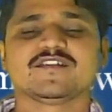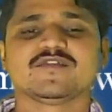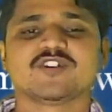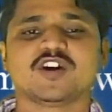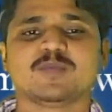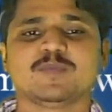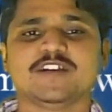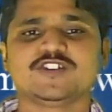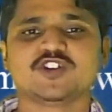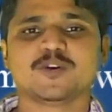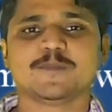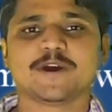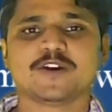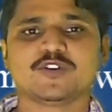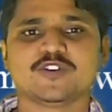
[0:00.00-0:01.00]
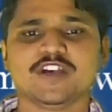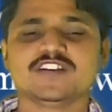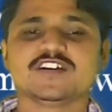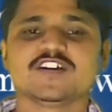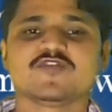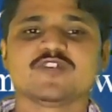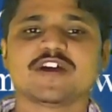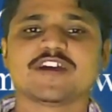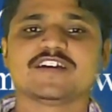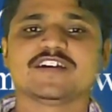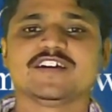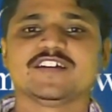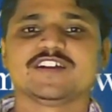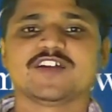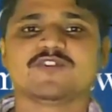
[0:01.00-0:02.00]
1 by 0.2 is 5.
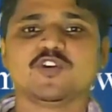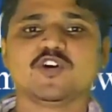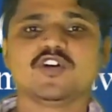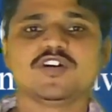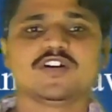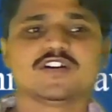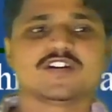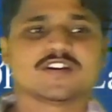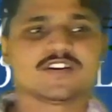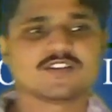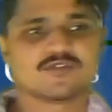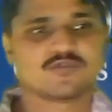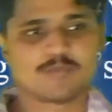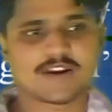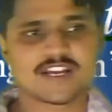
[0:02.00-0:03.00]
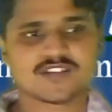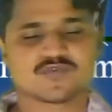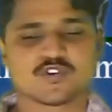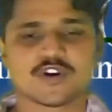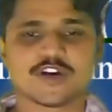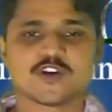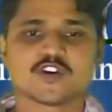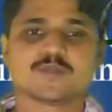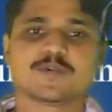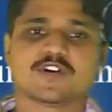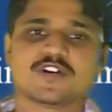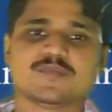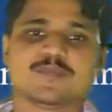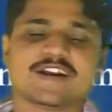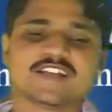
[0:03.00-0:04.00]
Therefore, minus 4 into the power
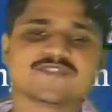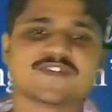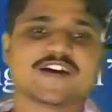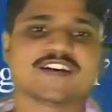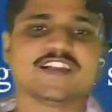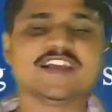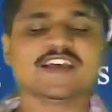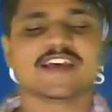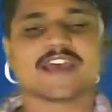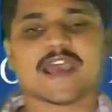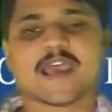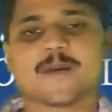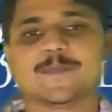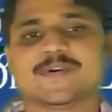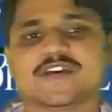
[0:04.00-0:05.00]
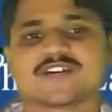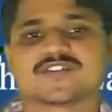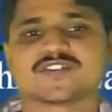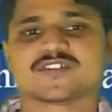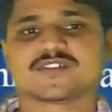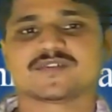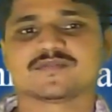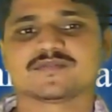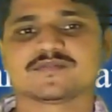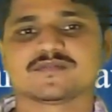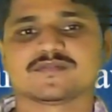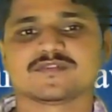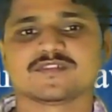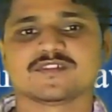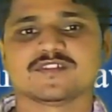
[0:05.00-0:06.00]
of minus 5t amperes.
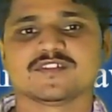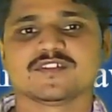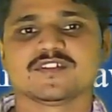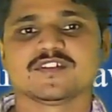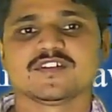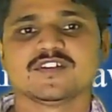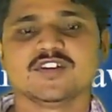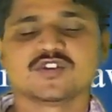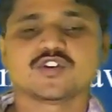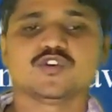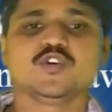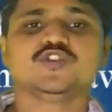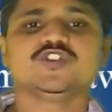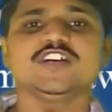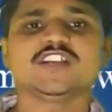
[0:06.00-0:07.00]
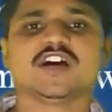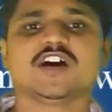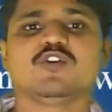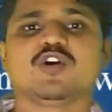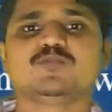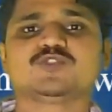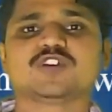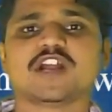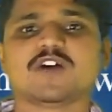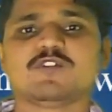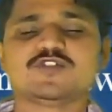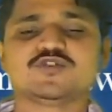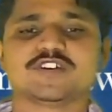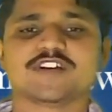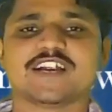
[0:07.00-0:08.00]
So, using the Ohm's law,
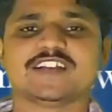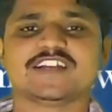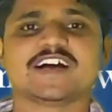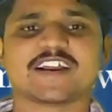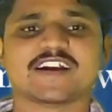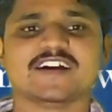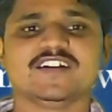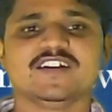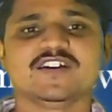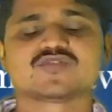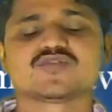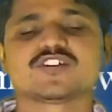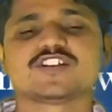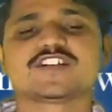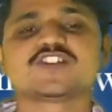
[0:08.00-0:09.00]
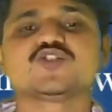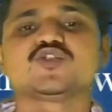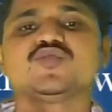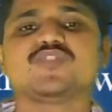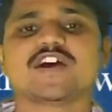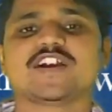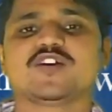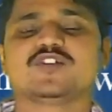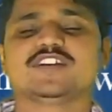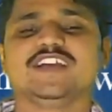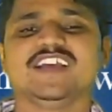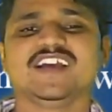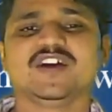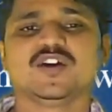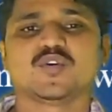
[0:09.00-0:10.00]
once you get the current, so it is easy to find out the
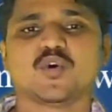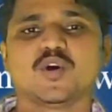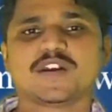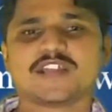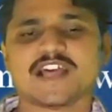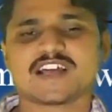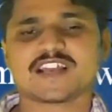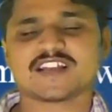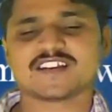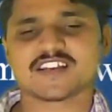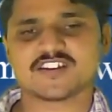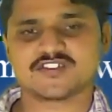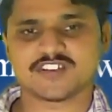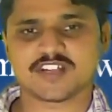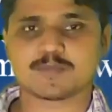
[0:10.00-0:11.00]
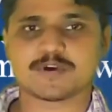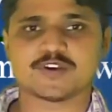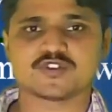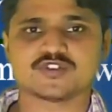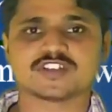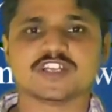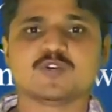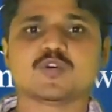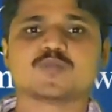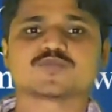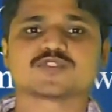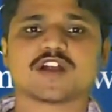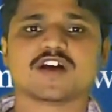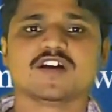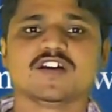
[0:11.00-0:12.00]
voltage across the resistor by using the Ohm's
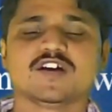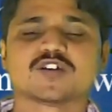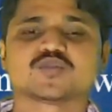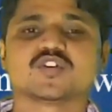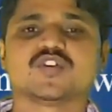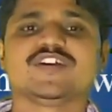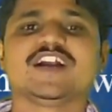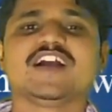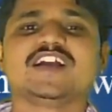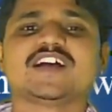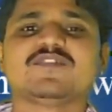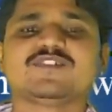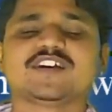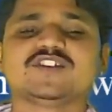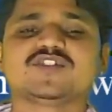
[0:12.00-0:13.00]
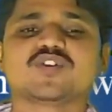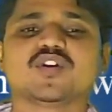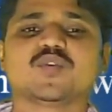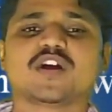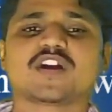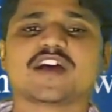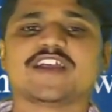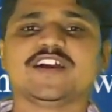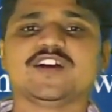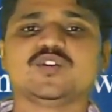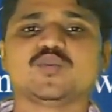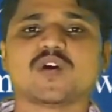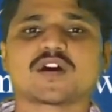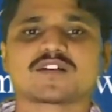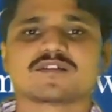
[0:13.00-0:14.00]
law. So, V naught of t is equal to what? I
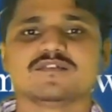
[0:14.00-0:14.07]
into R.